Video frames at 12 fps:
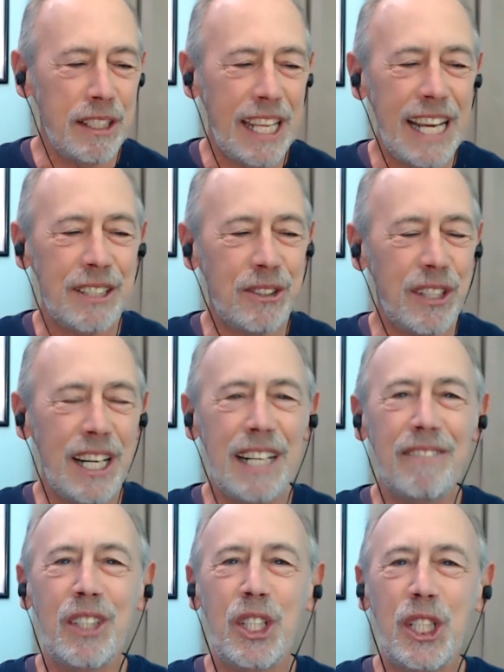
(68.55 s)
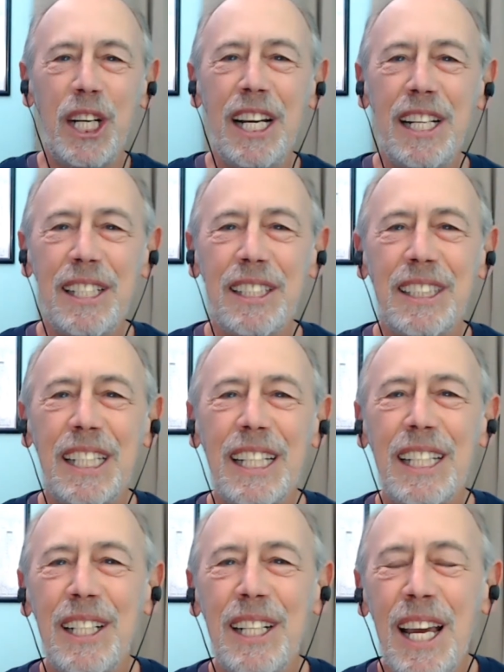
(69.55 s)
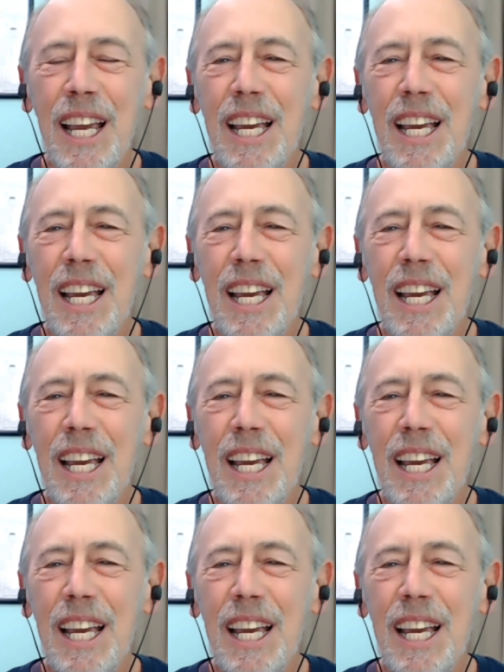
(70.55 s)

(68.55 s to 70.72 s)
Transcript: That's right. Michelle's in